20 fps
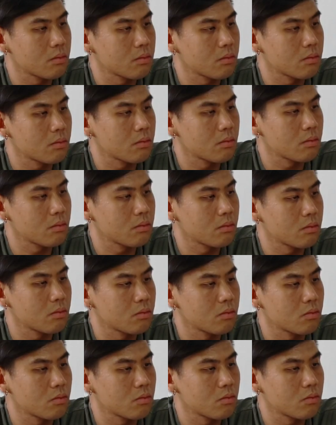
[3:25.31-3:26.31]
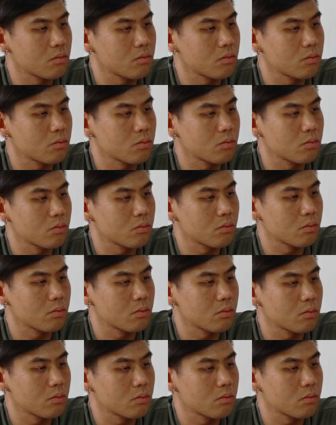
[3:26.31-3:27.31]

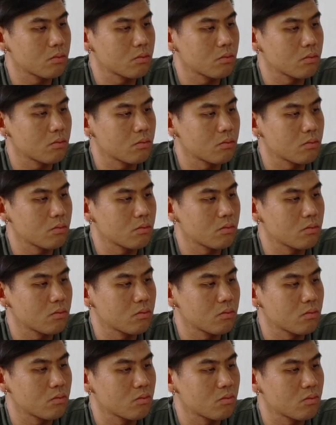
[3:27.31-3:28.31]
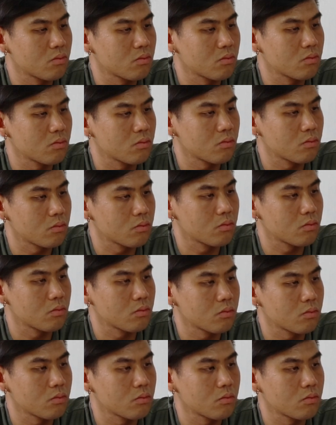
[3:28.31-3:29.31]

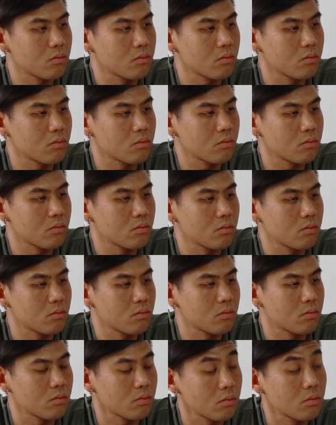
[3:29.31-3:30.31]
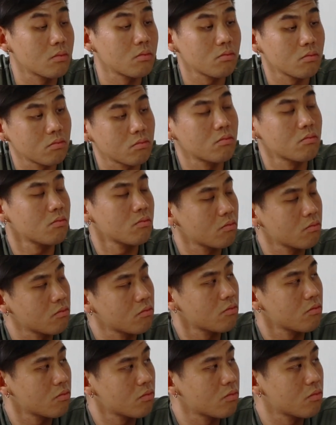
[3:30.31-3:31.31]

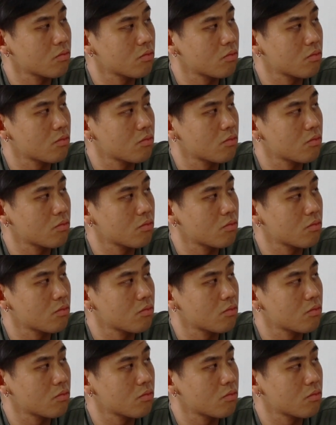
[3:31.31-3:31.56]
This person isn't speaking.